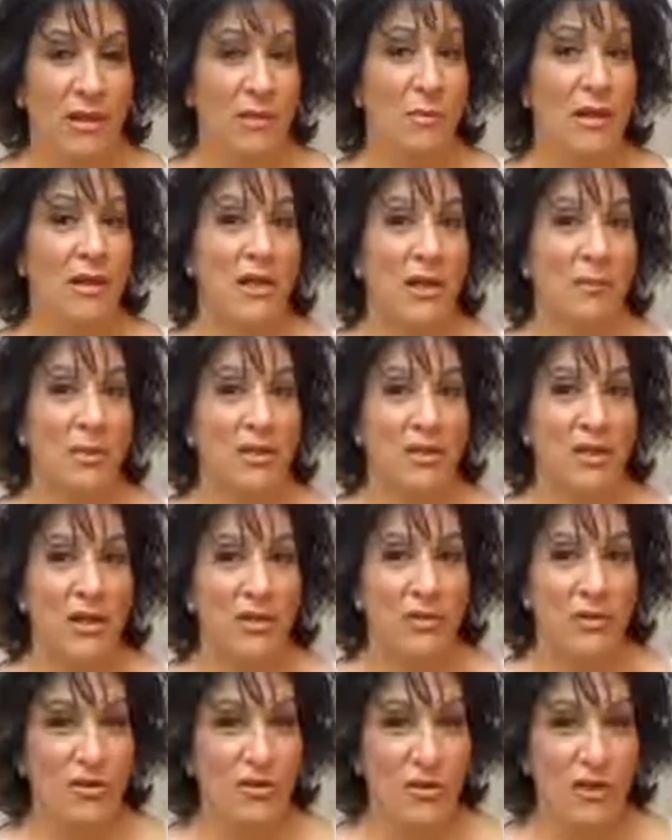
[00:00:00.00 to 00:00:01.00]
no matter how much
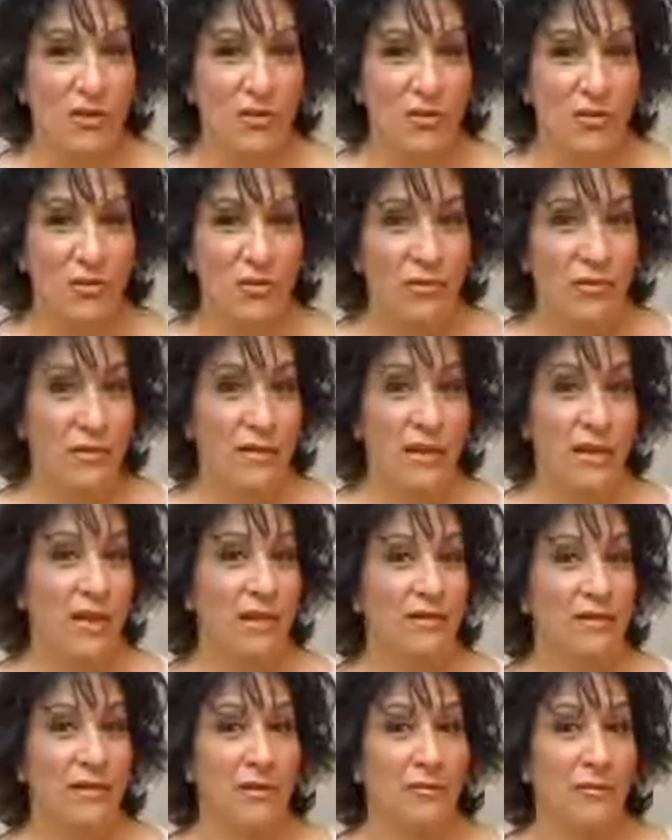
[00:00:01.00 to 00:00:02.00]
exercise you do, you
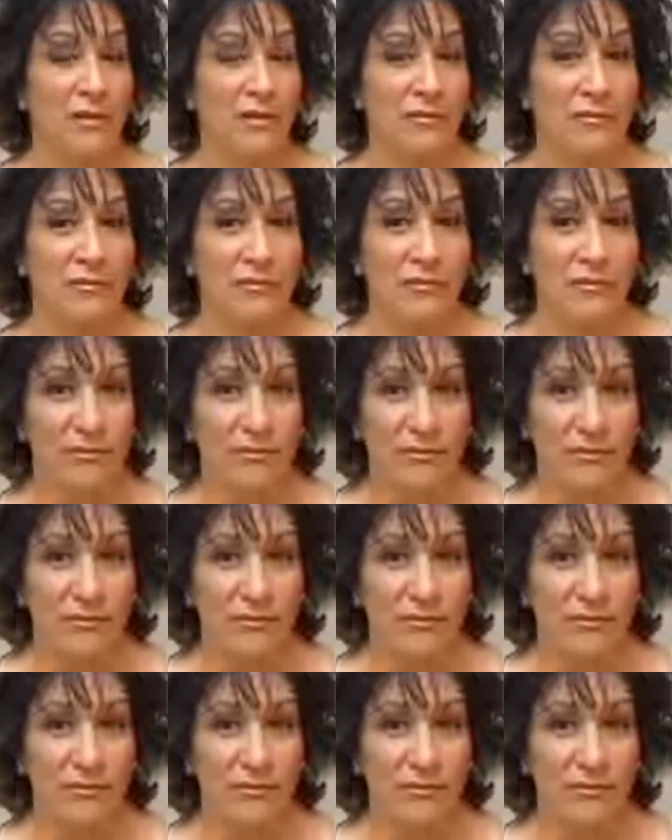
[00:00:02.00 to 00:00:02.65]
can't get rid of